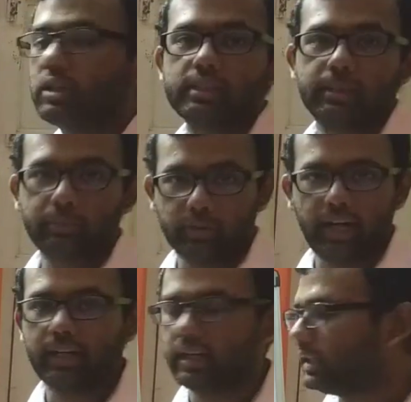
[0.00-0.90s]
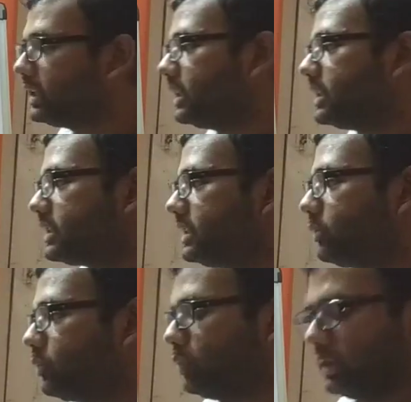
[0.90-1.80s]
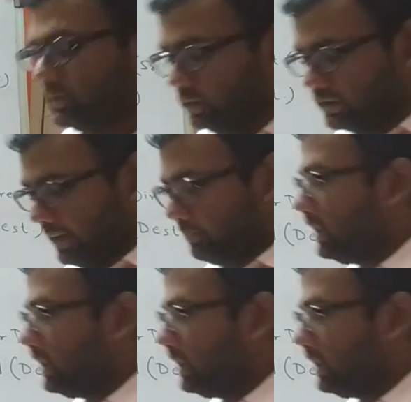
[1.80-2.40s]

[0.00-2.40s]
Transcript: subtracting, what is happening